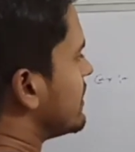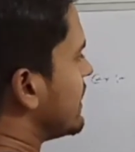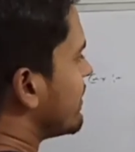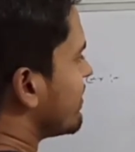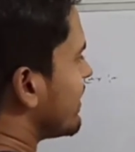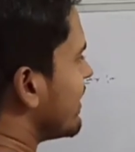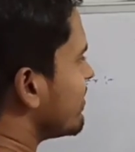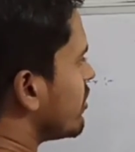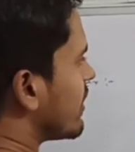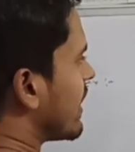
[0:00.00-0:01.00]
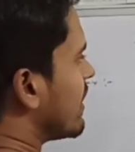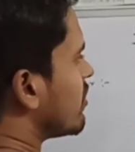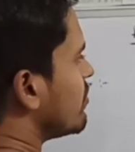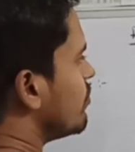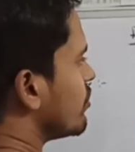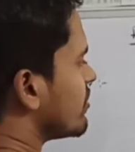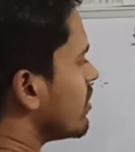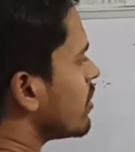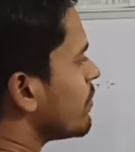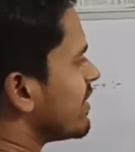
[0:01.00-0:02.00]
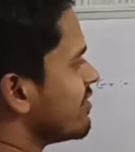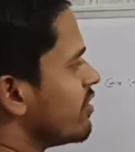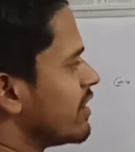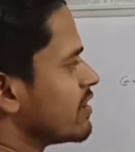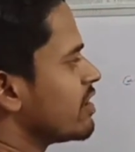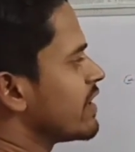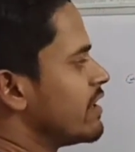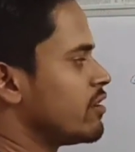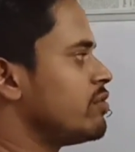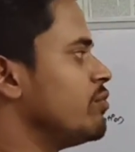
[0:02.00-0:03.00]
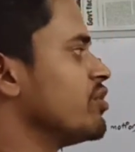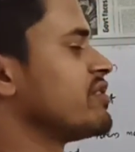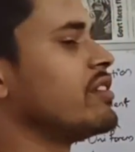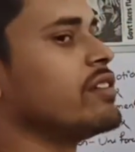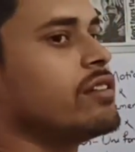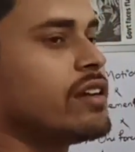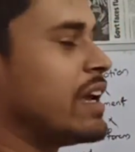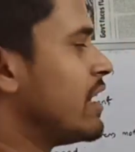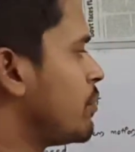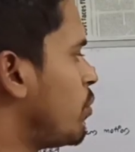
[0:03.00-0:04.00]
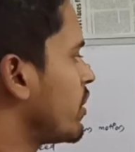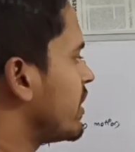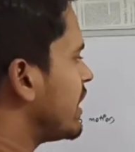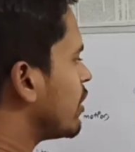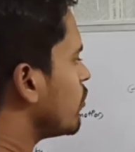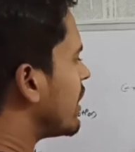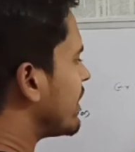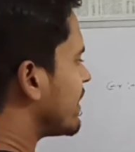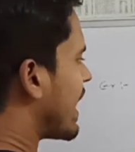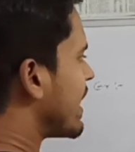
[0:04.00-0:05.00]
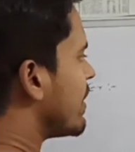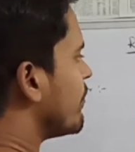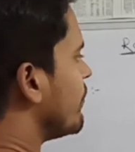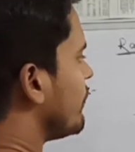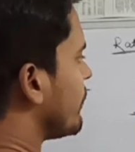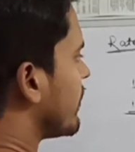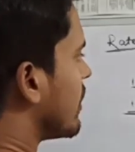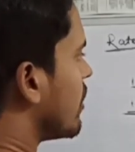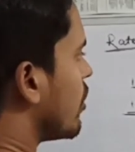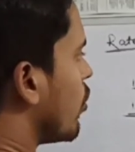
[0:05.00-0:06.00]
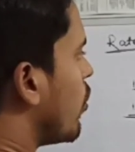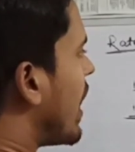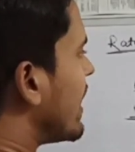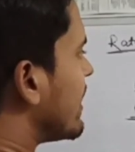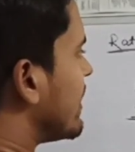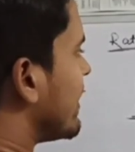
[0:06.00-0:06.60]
this is the rate of motion or measuring the rate of motion. In a particular time, what